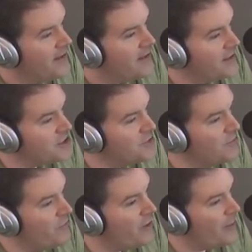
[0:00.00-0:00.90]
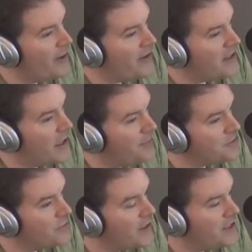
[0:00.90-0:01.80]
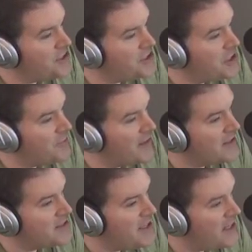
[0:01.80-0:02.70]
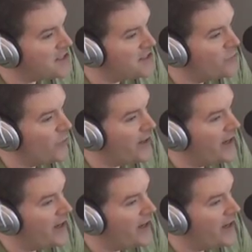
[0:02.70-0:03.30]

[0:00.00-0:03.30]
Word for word: This is a movie about a couple's relationship that is tested when